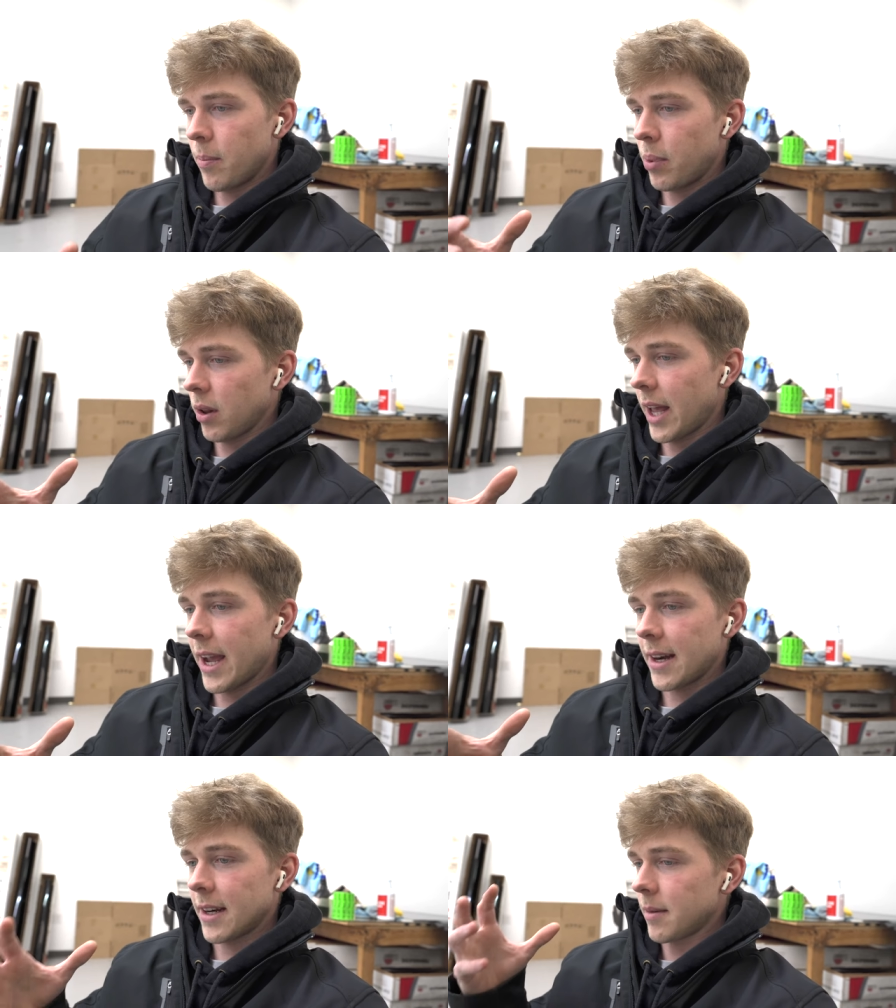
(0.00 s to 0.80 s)

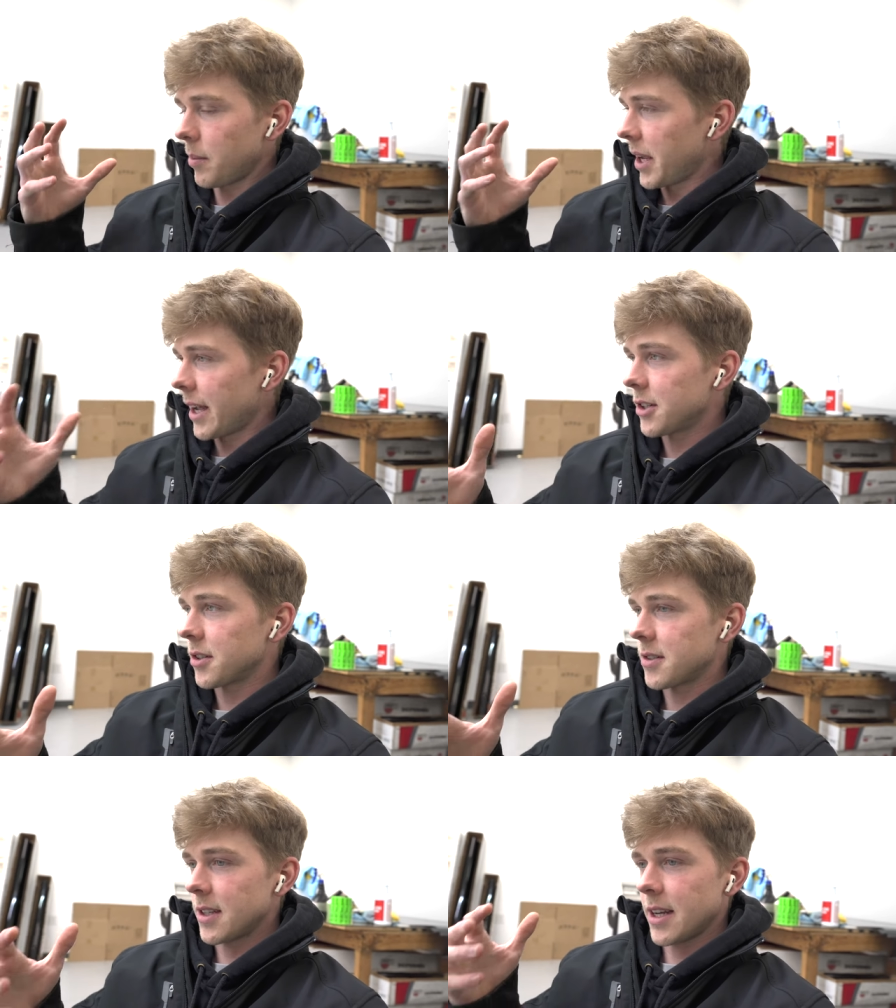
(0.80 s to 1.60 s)
plan and be
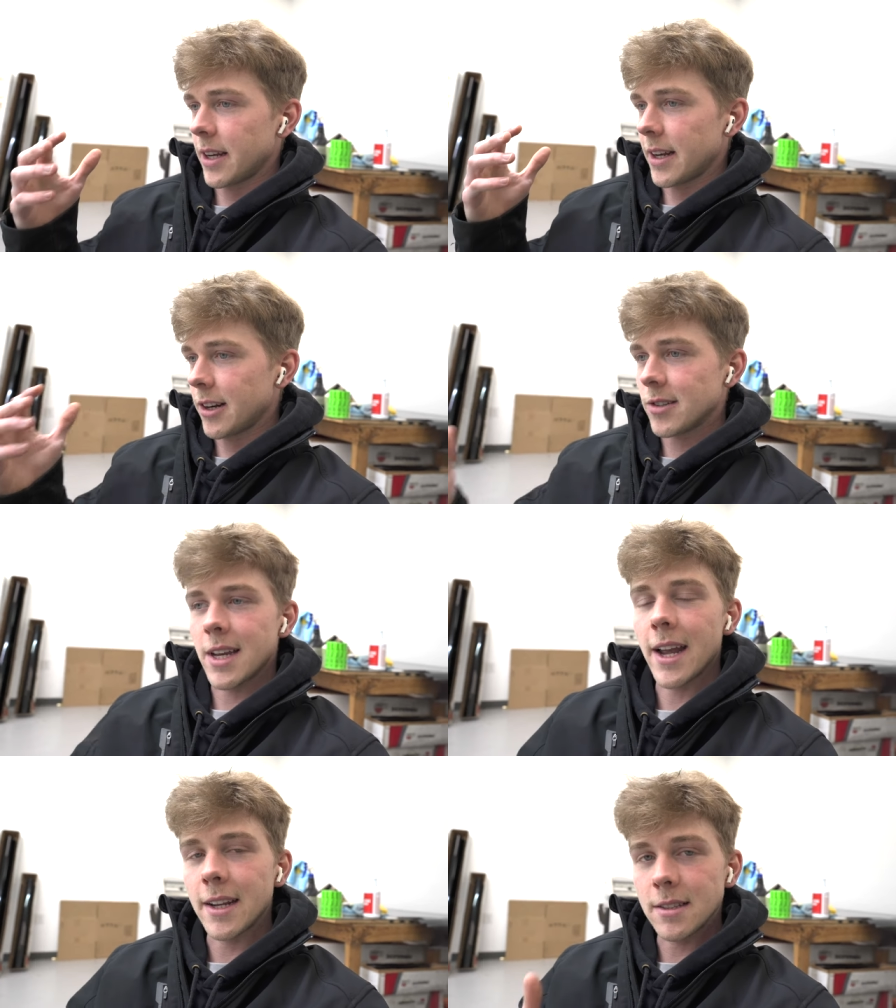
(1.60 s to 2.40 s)
interesting and
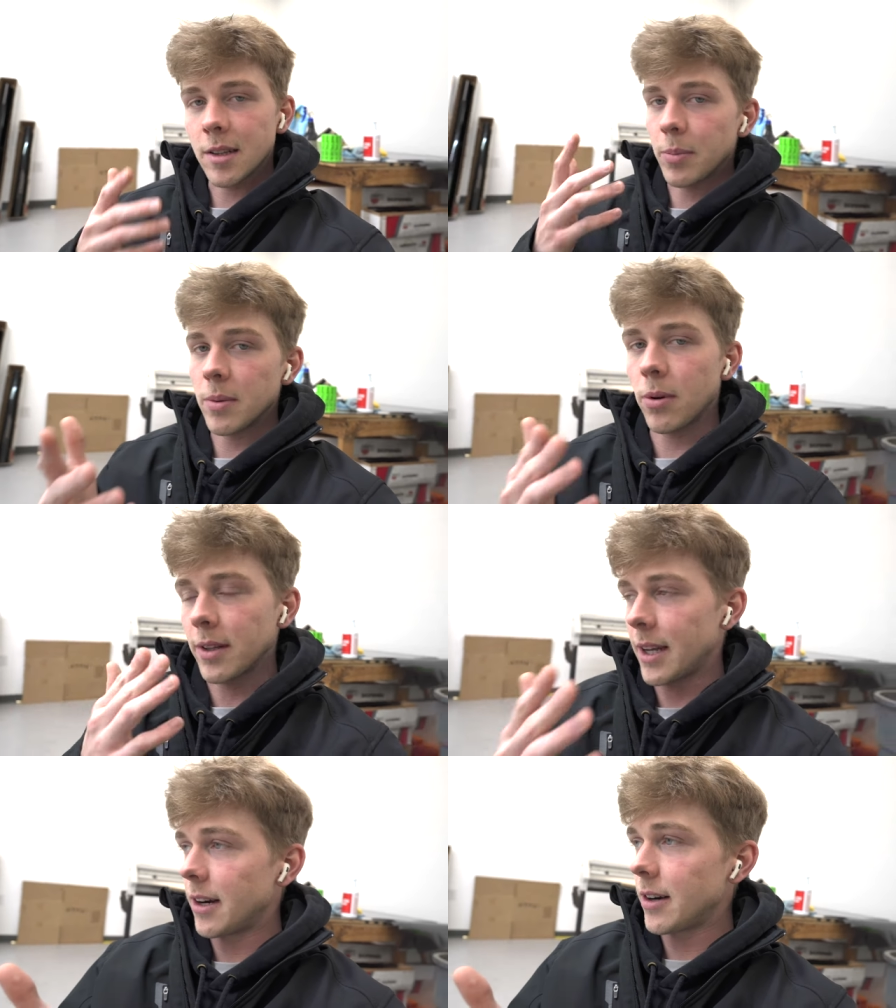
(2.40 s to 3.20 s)
entertaining to the people on
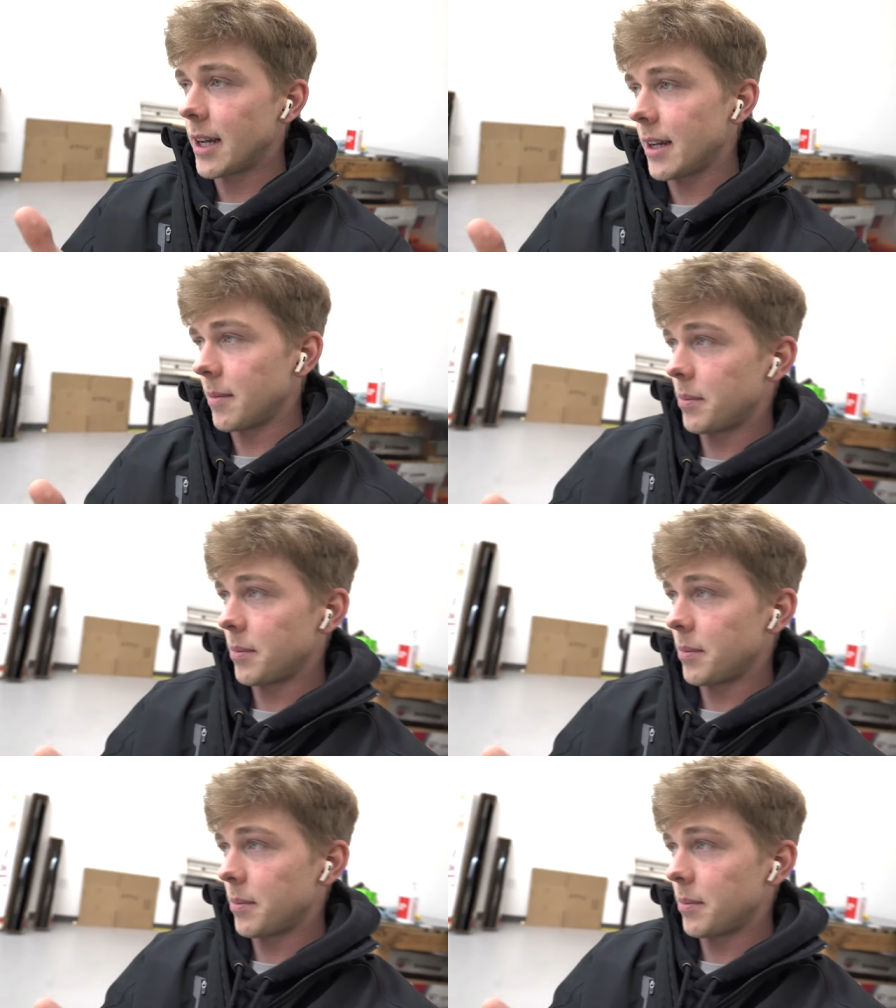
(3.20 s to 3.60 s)
the internet.